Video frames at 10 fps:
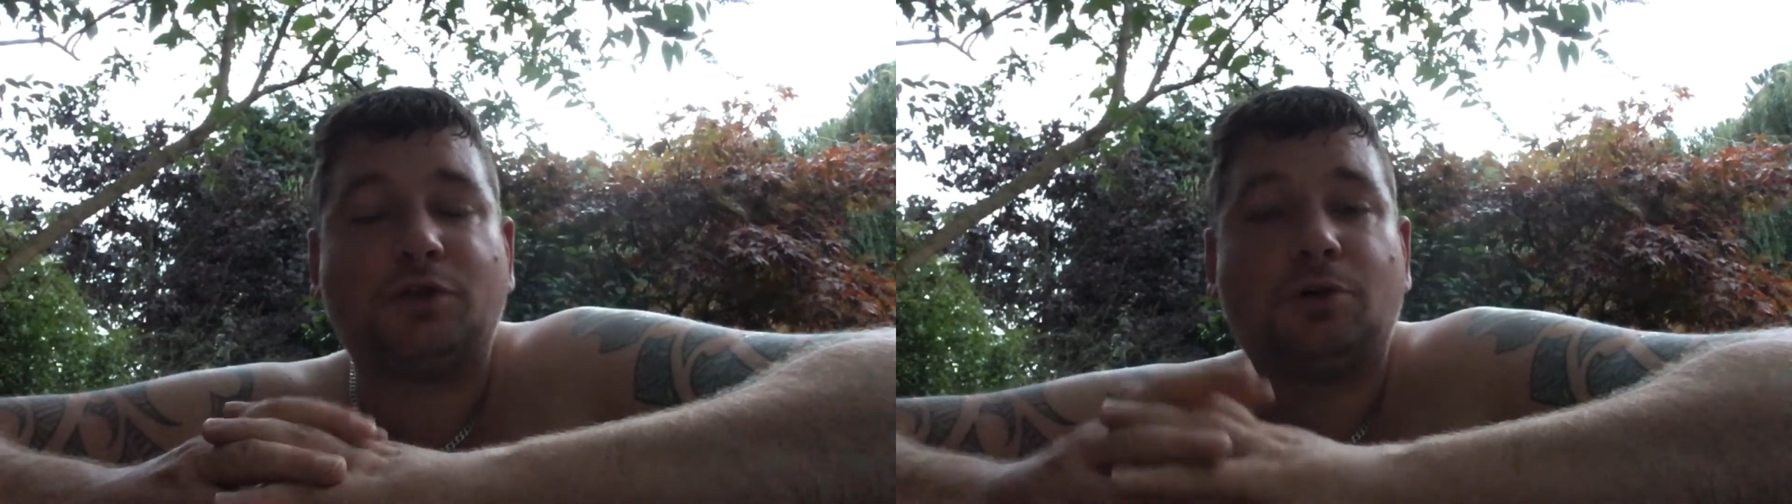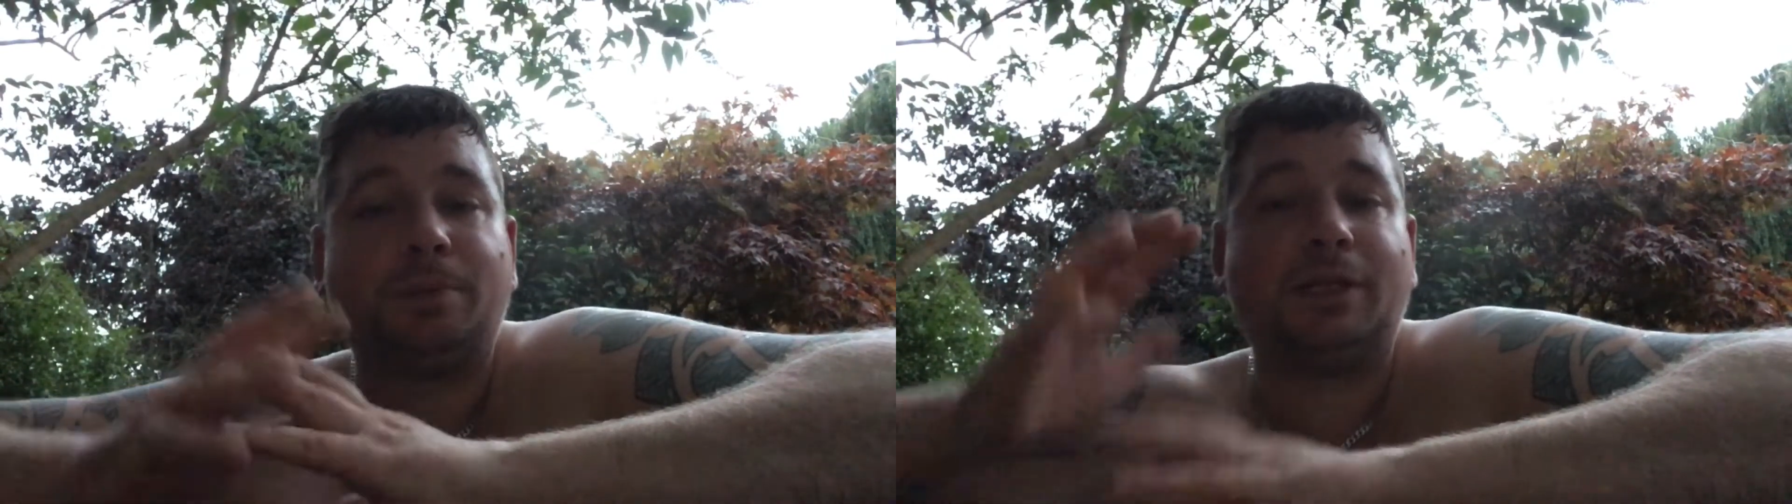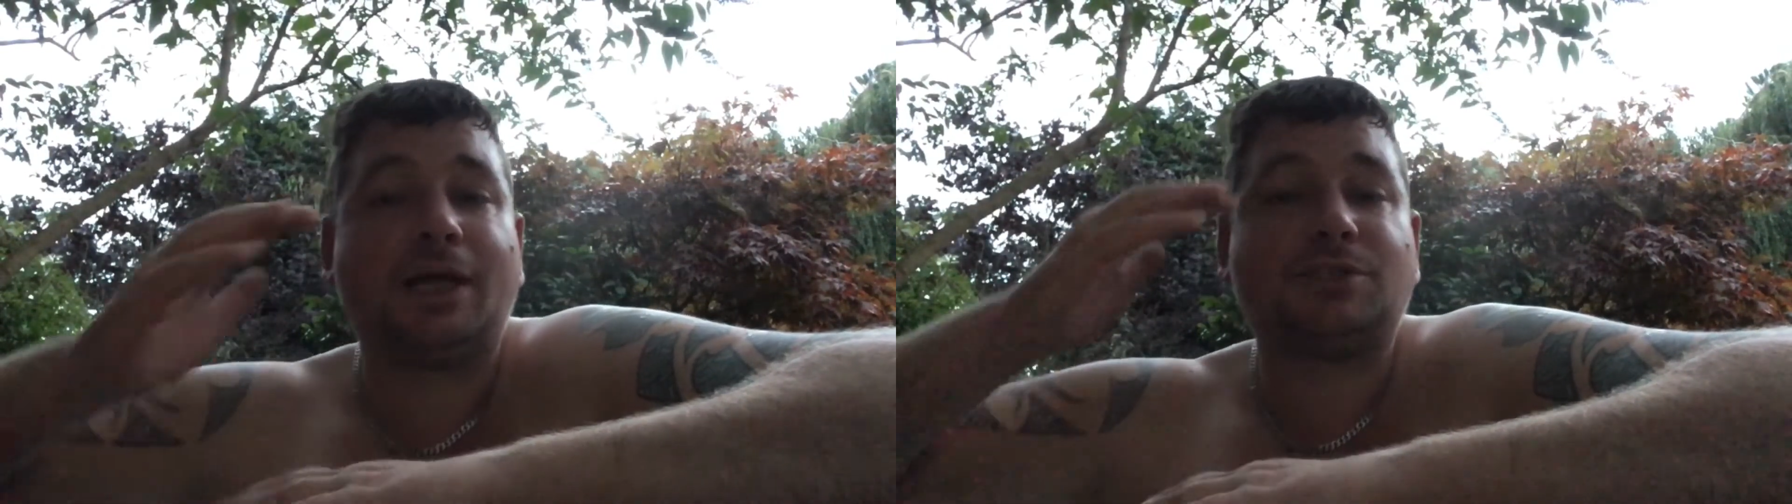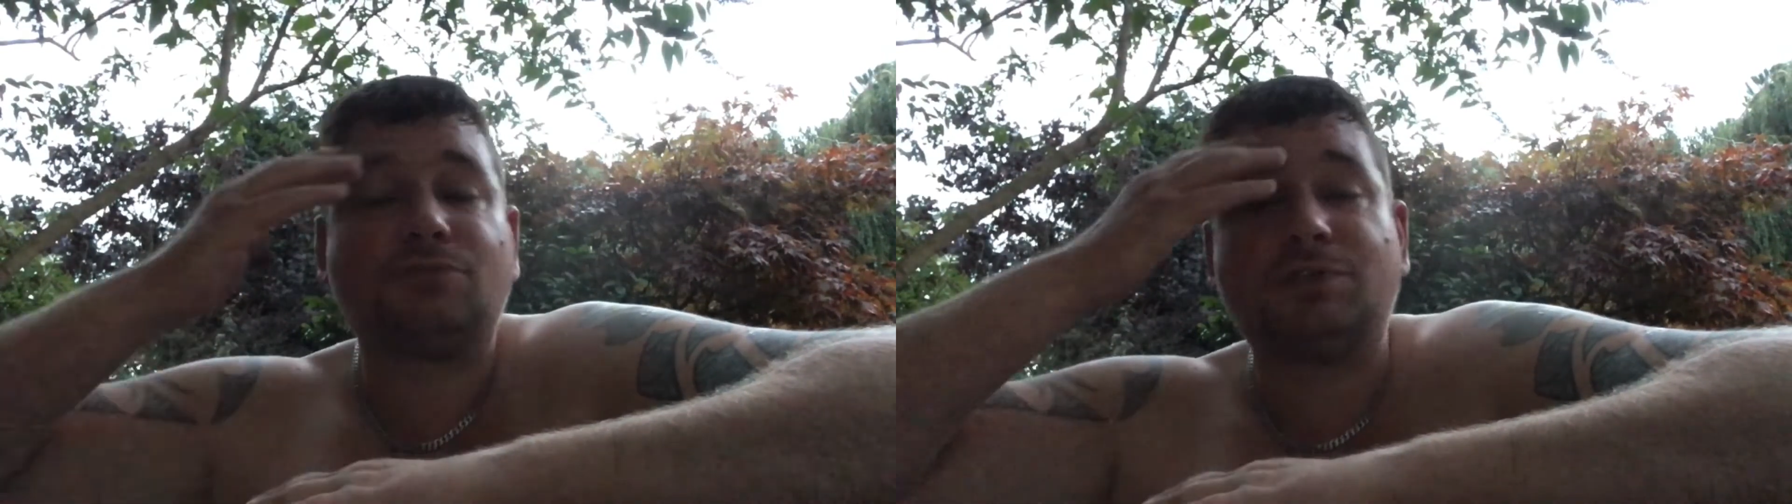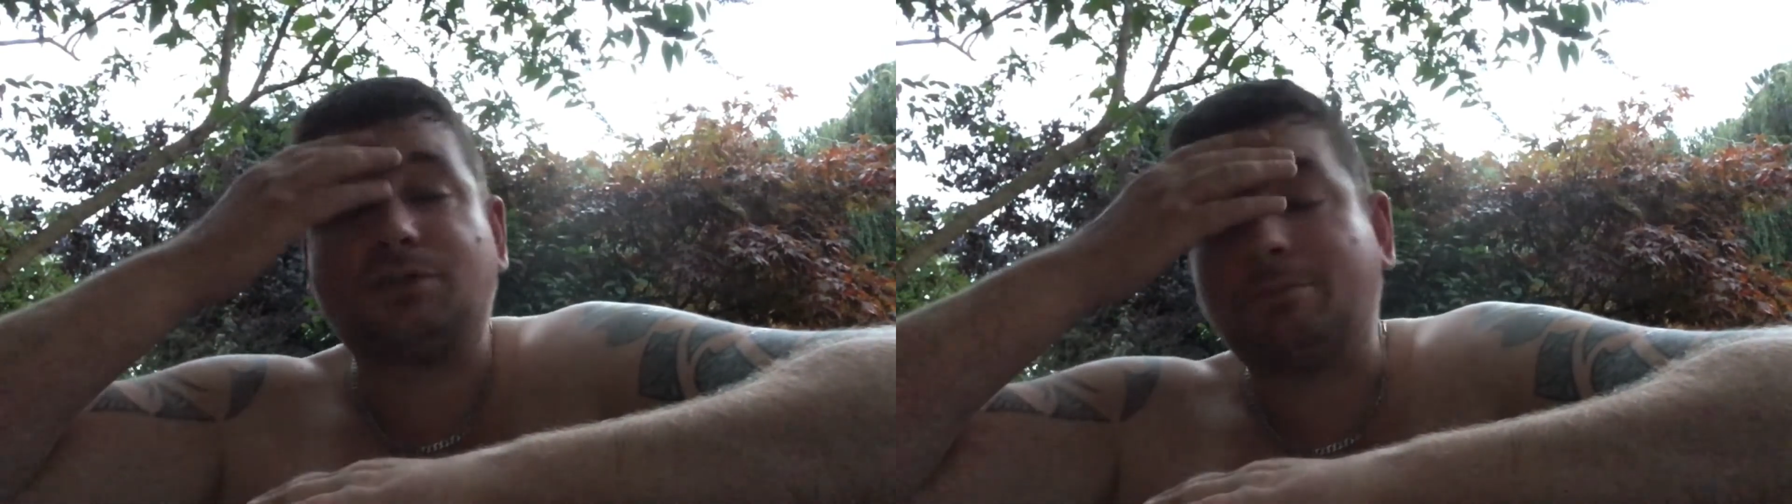open letter
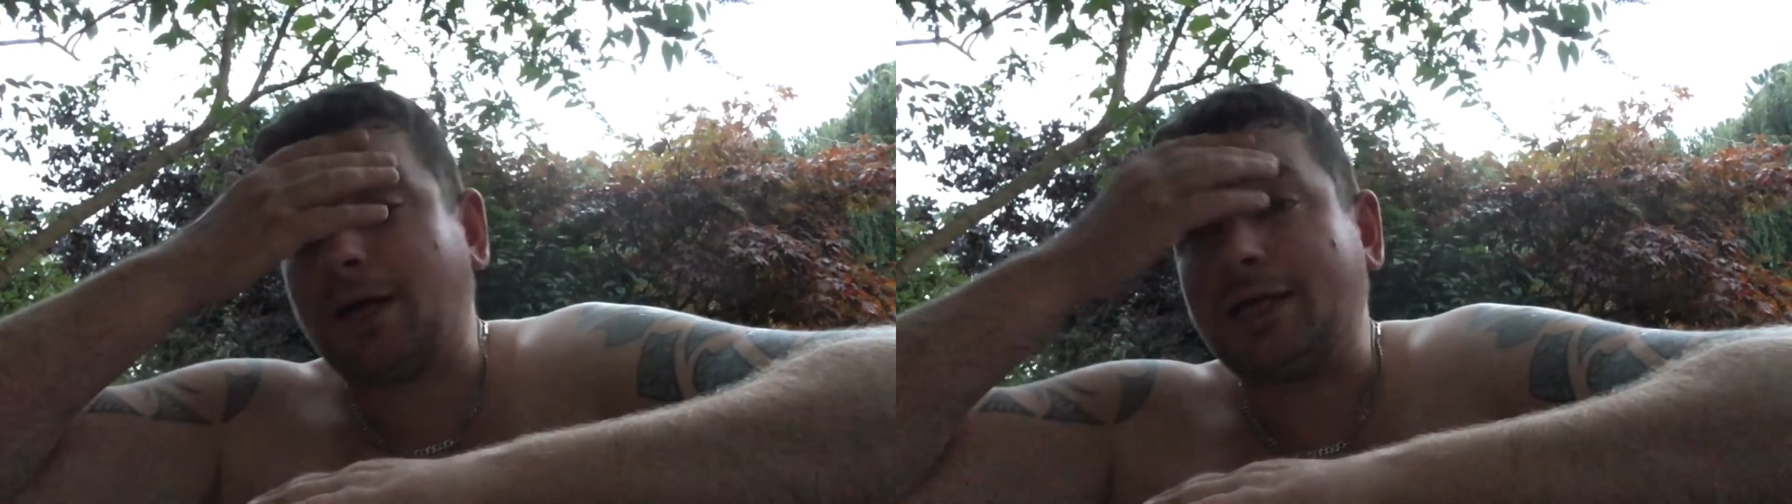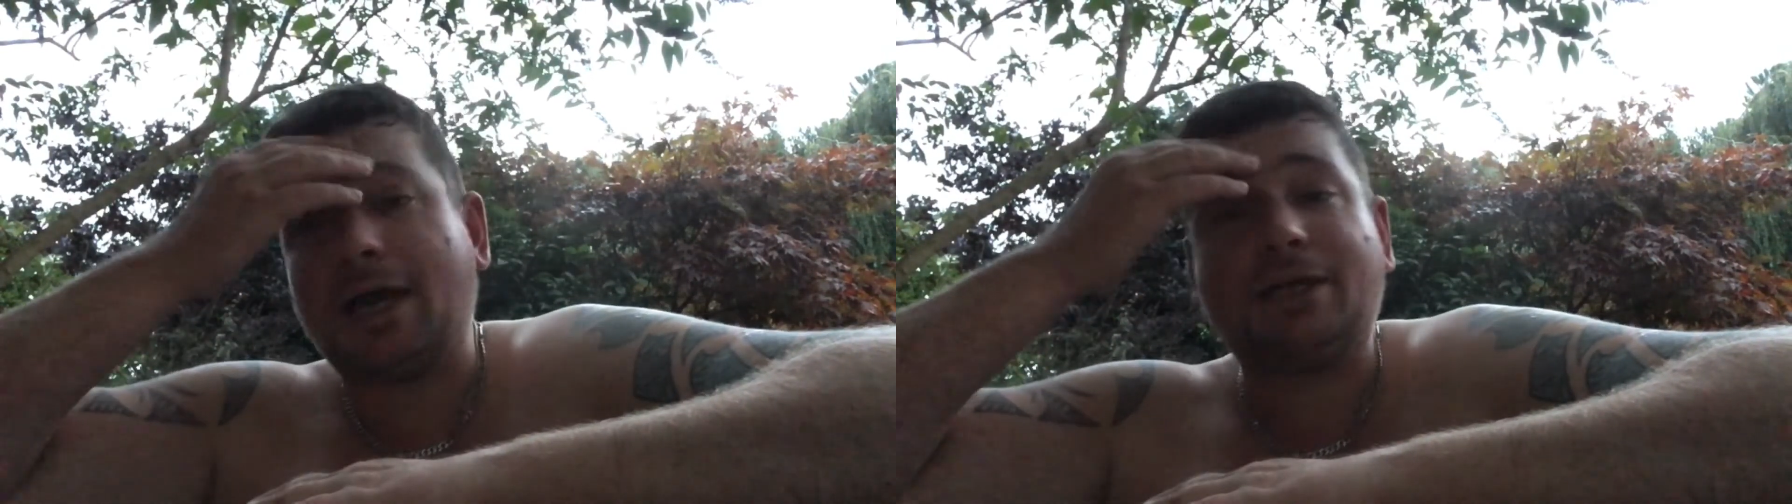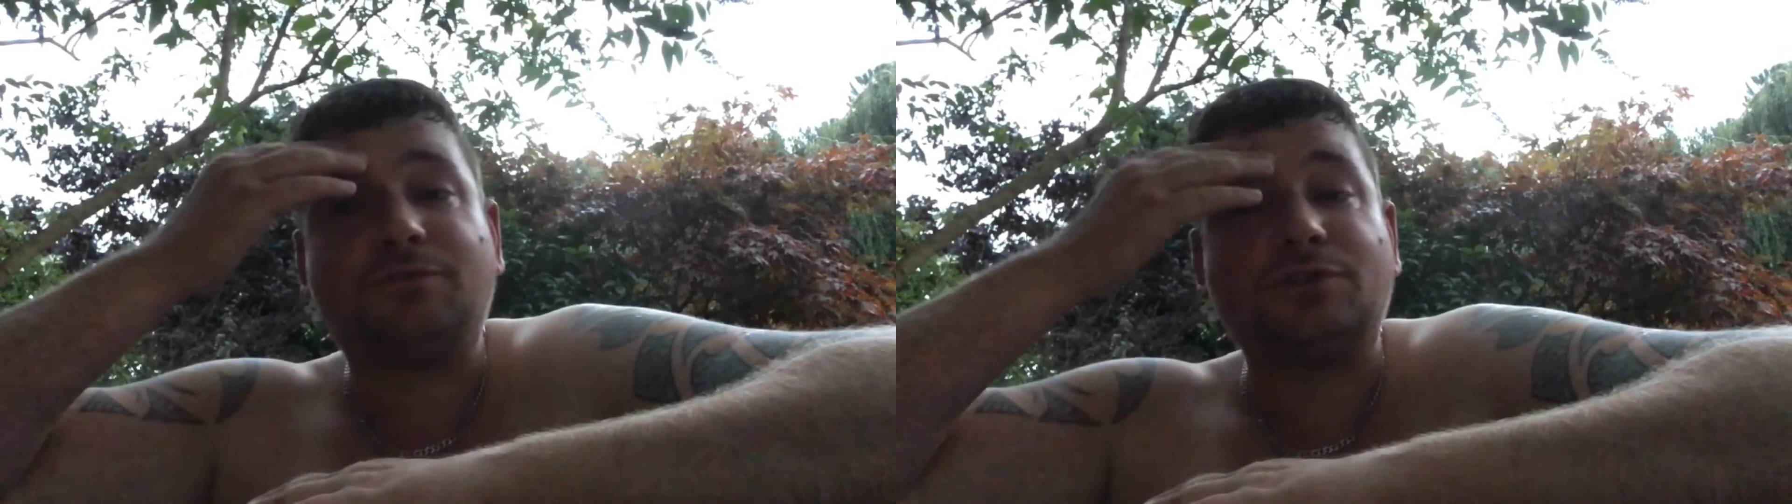written by Ed, the